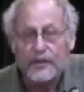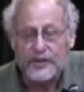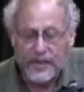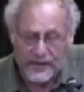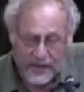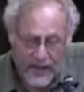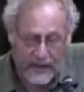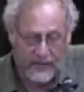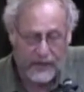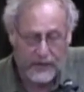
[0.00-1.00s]
Lucille's
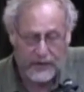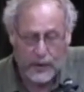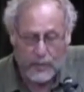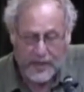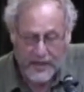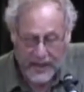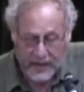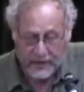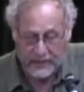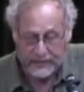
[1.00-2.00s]
life threw so much
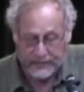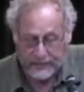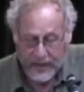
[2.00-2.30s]
at her